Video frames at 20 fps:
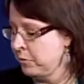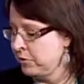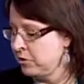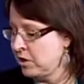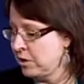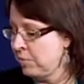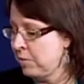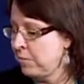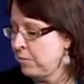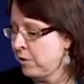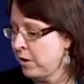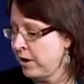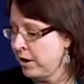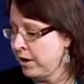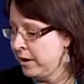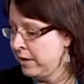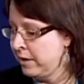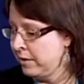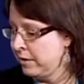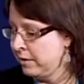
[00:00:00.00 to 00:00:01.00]
Jamie
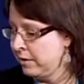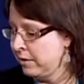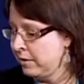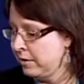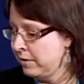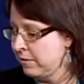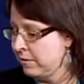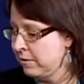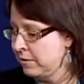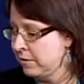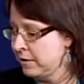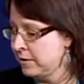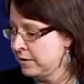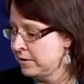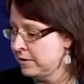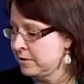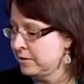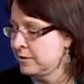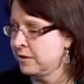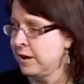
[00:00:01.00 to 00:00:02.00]
Bryan and the
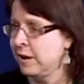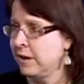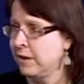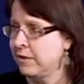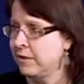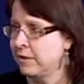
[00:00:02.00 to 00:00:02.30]
Cincinnati